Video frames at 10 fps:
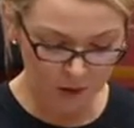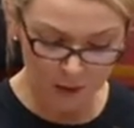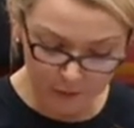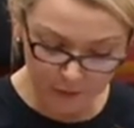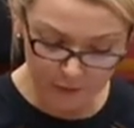
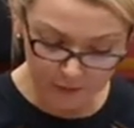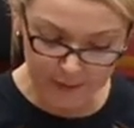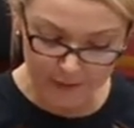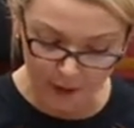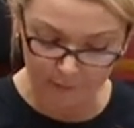"I'm on the Thursday
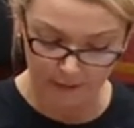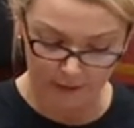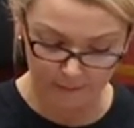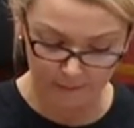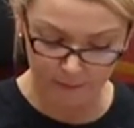night
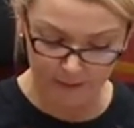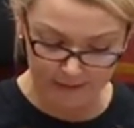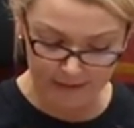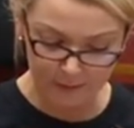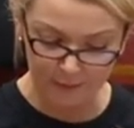flight because
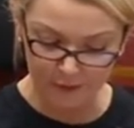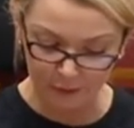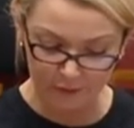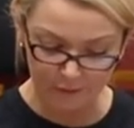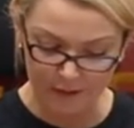estimates
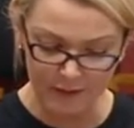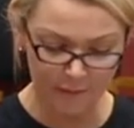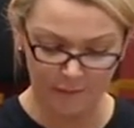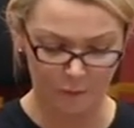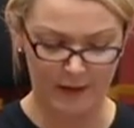only runs for
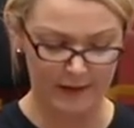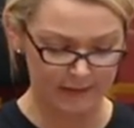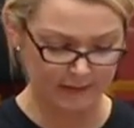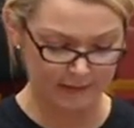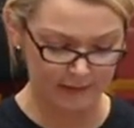4
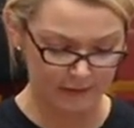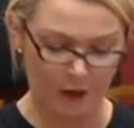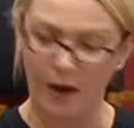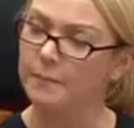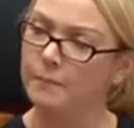days this
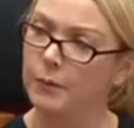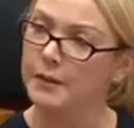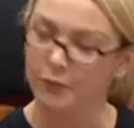time," was the